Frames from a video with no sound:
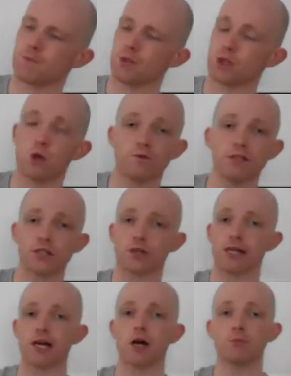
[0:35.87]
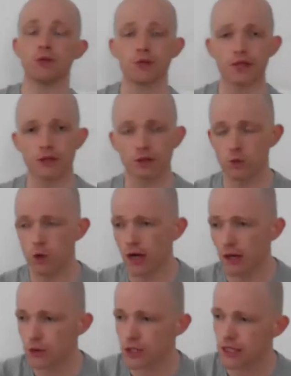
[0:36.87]
which hopefully is going to help you get a good
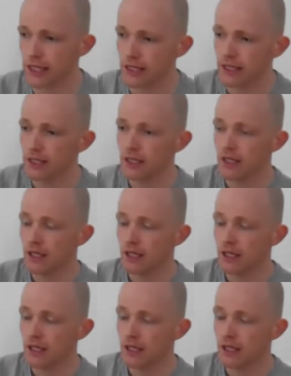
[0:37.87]
workout today.